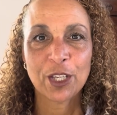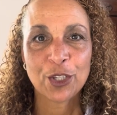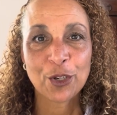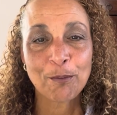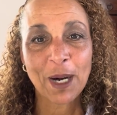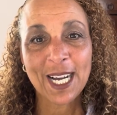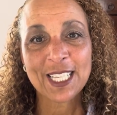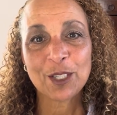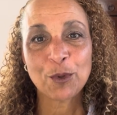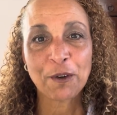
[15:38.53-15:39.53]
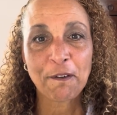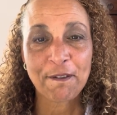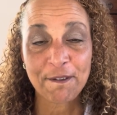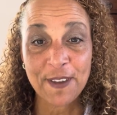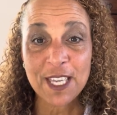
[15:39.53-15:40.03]
your body will
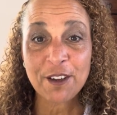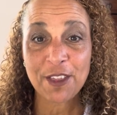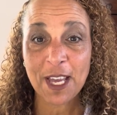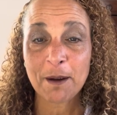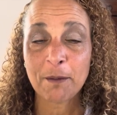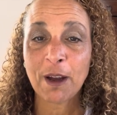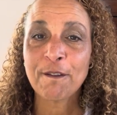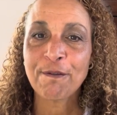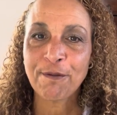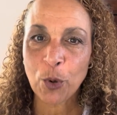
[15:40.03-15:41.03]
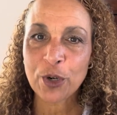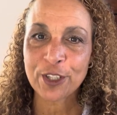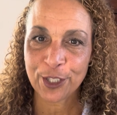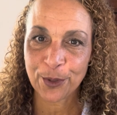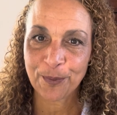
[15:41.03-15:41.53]
feel them for
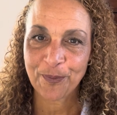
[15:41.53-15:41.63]
you.